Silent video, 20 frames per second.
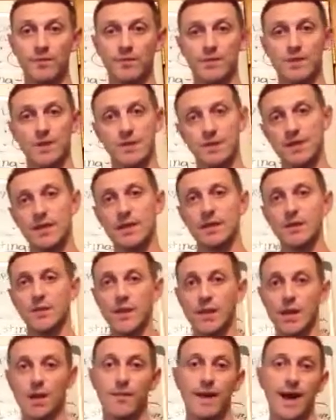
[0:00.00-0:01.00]
So it's going to
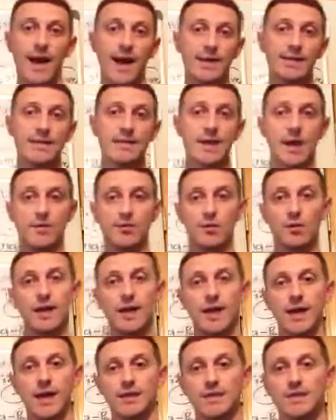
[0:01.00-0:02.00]
be a max capital
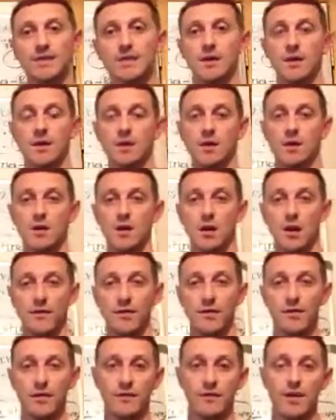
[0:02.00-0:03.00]
gains of
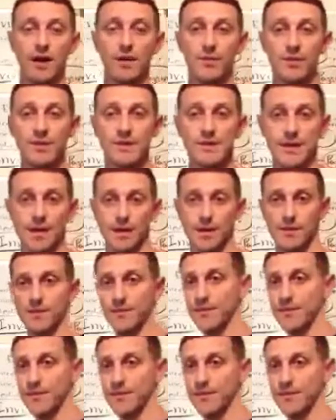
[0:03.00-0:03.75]
35%.